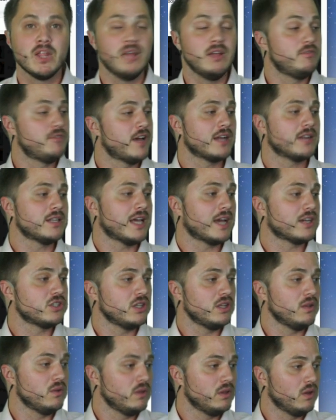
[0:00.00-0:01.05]
In fact,
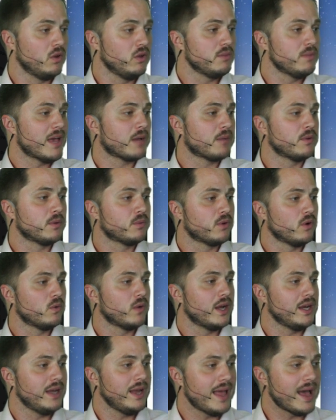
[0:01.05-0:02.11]
actually, the only MacBook Pro
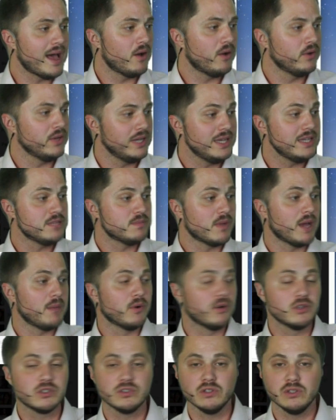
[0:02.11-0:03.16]
right now is my
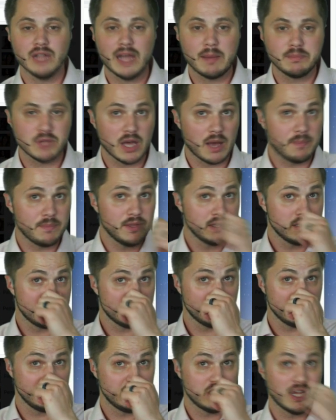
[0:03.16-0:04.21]
personal laptop
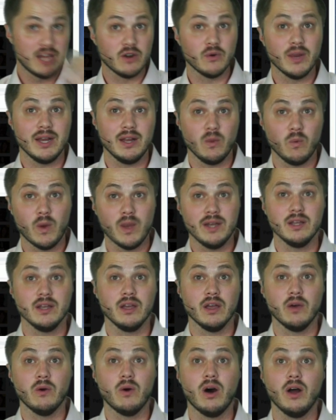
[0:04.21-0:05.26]
that's generating
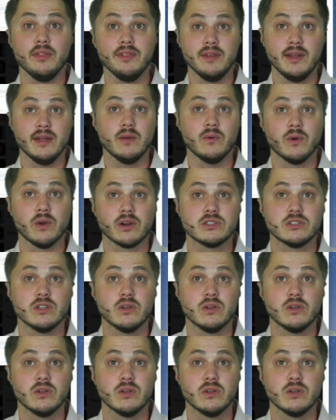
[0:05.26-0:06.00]
Wendigo on the network.